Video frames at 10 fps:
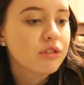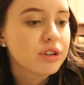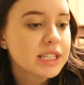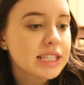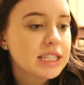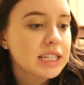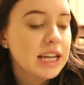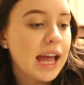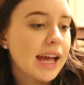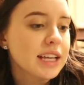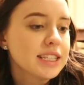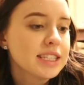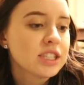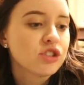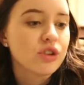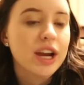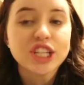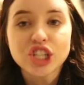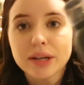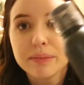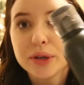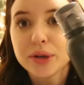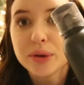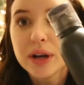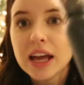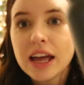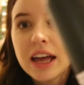Kristen Ess dry shampoo.